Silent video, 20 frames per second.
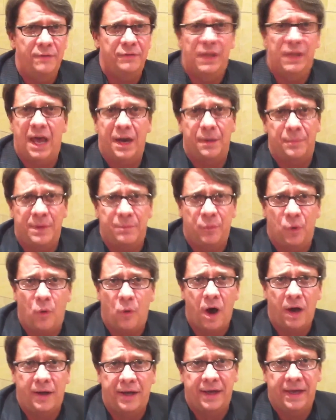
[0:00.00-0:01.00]
We have a lot of people
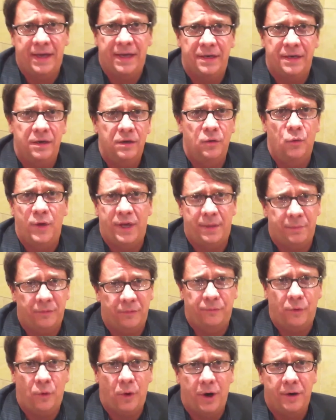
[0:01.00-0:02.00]
walking in week
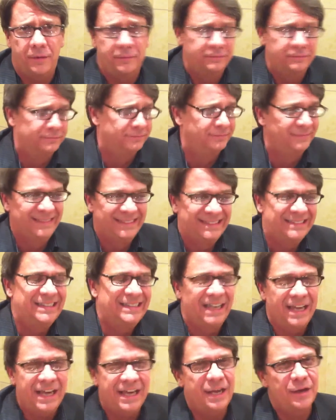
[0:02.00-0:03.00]
before.
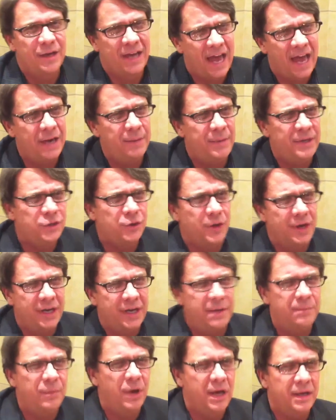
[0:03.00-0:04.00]
It can kind of be
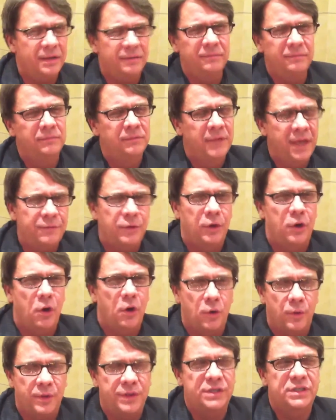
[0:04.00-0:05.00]
tricky, but if you're
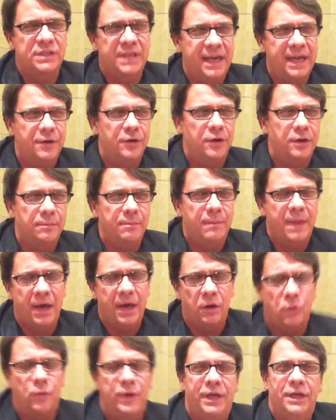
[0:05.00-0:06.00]
going with a standard
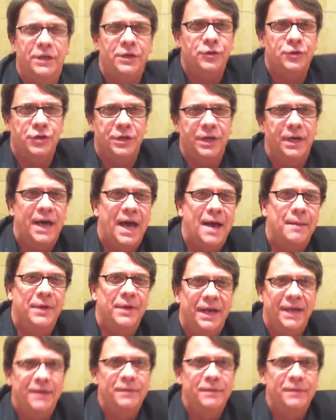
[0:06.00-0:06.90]
metal, we can usually accommodate.